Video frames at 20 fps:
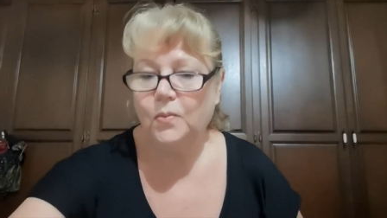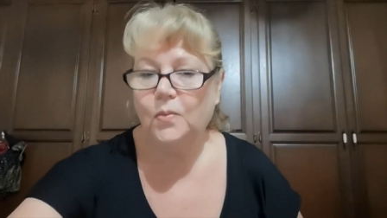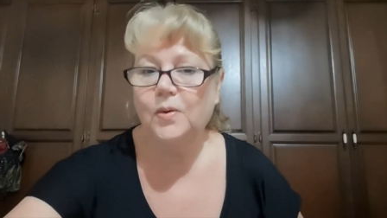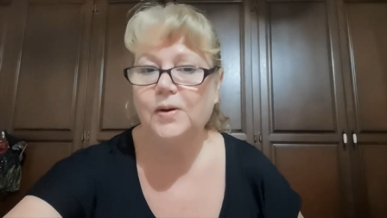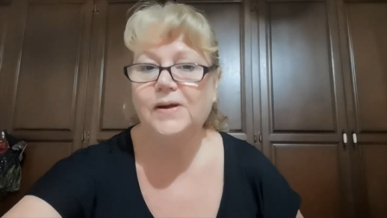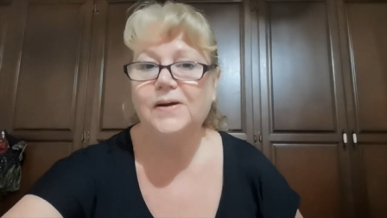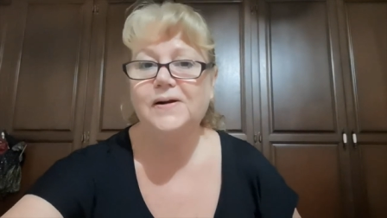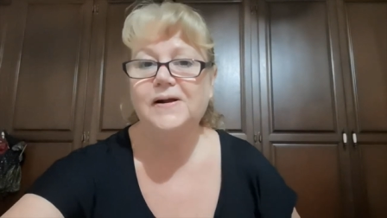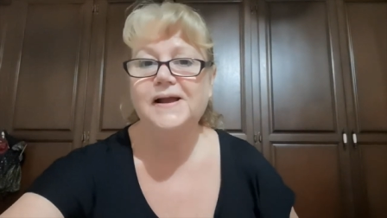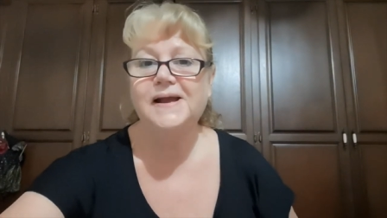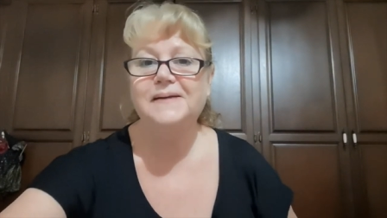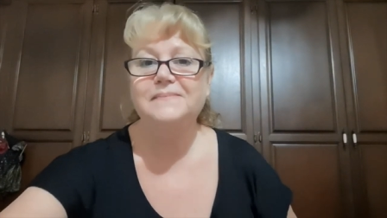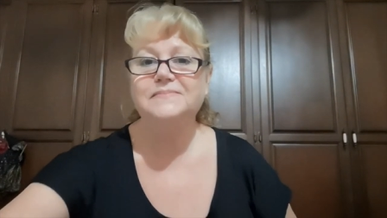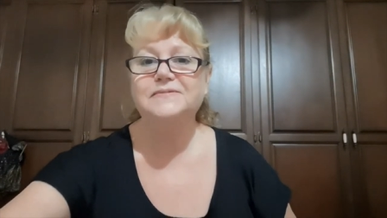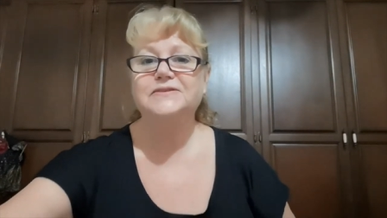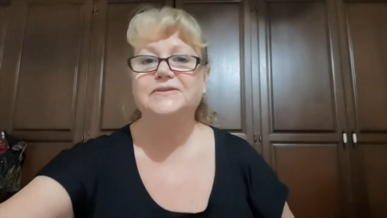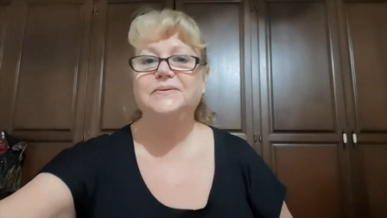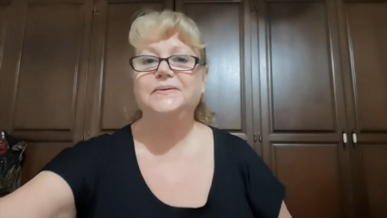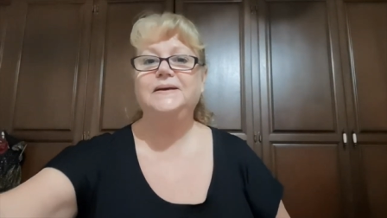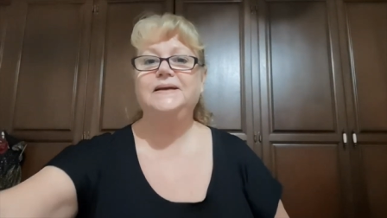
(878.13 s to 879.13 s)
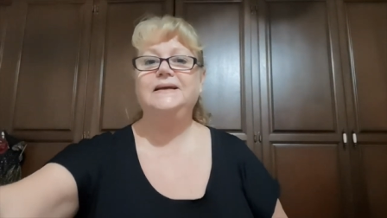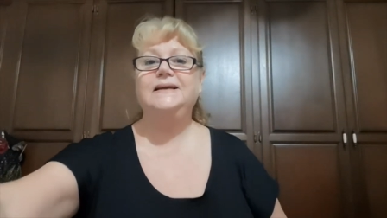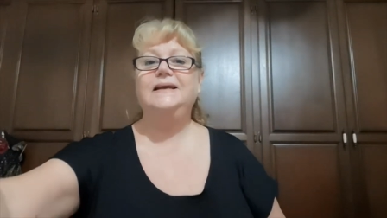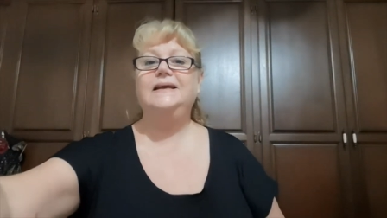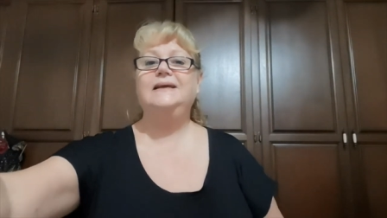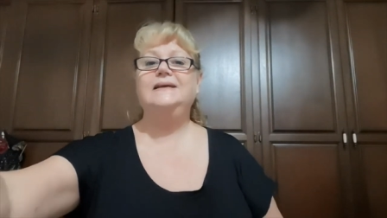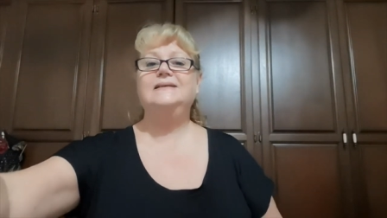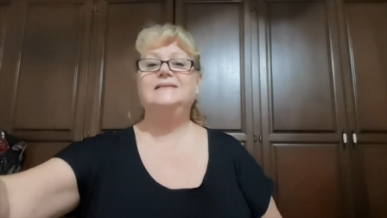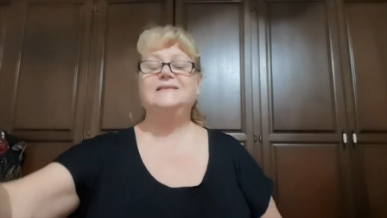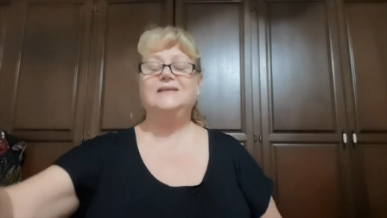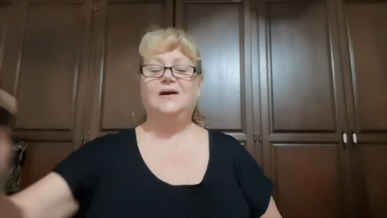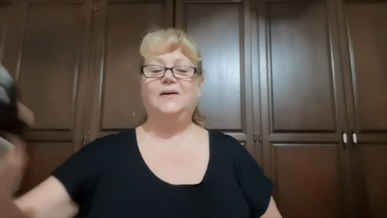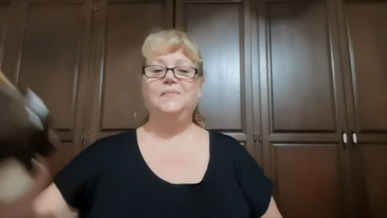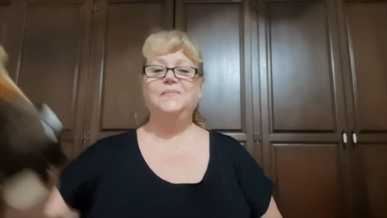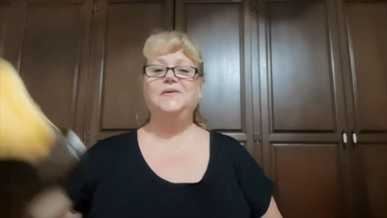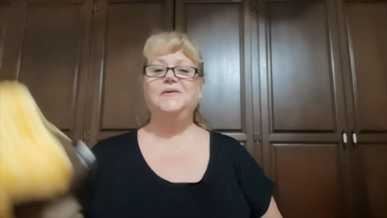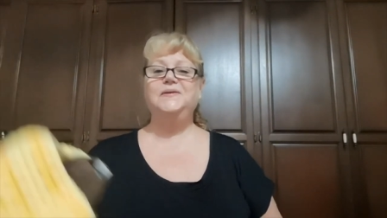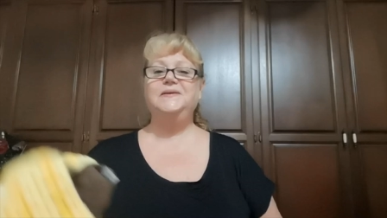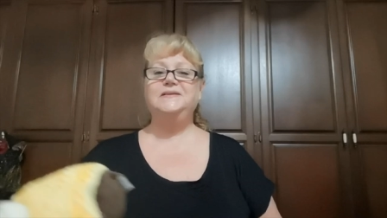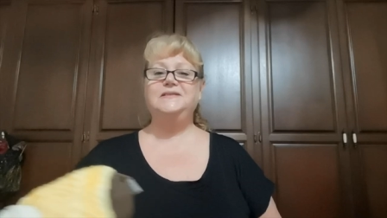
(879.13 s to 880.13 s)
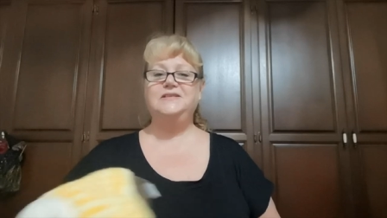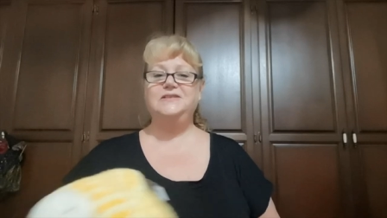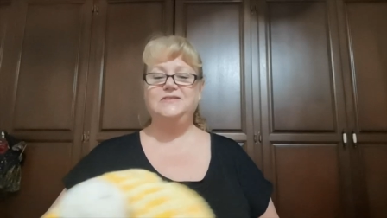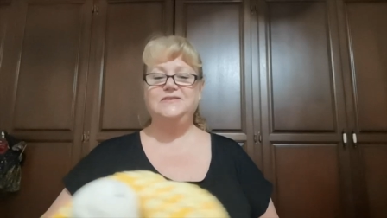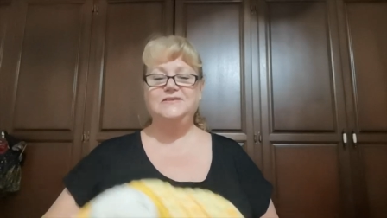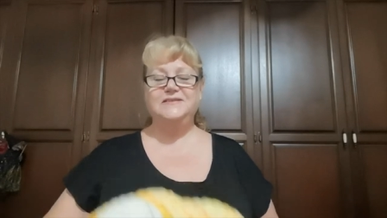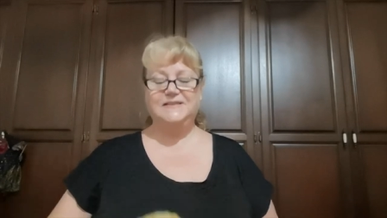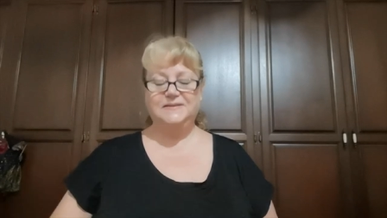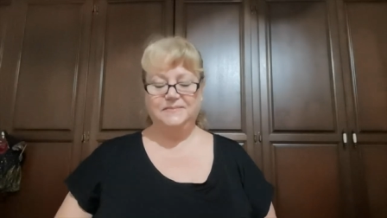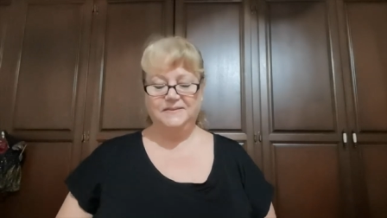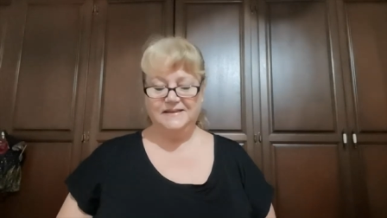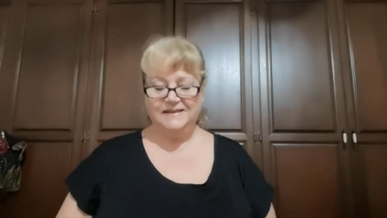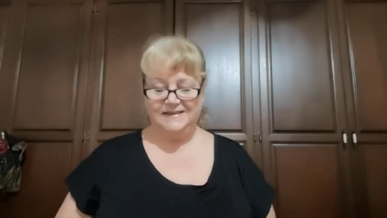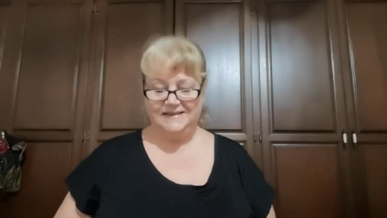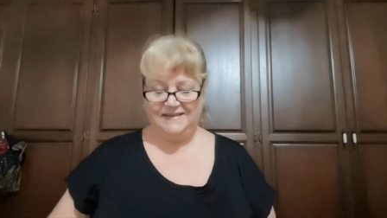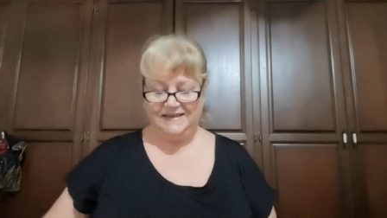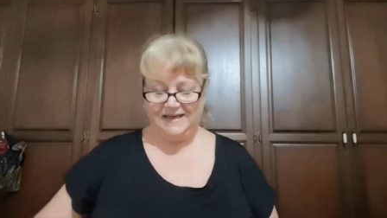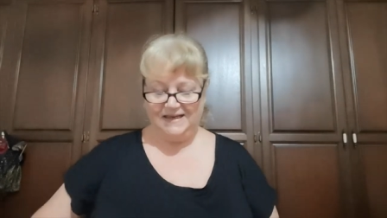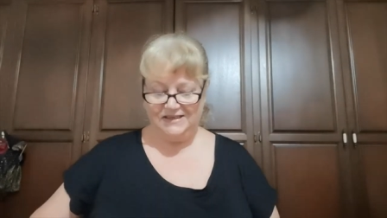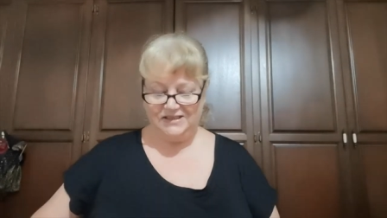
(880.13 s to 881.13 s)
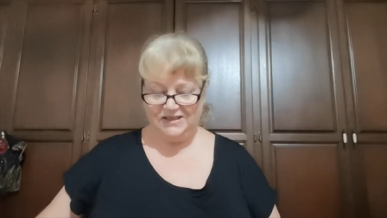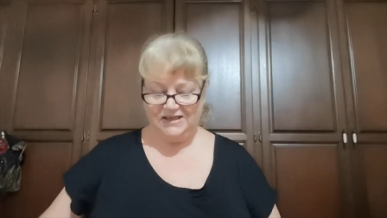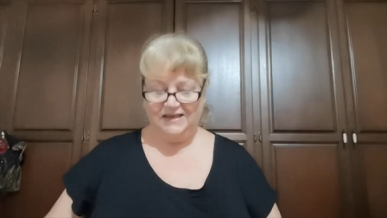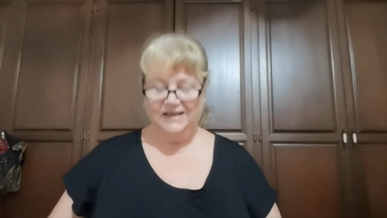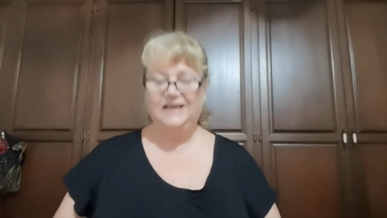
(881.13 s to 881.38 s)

what I am doing is I'm going to use my stash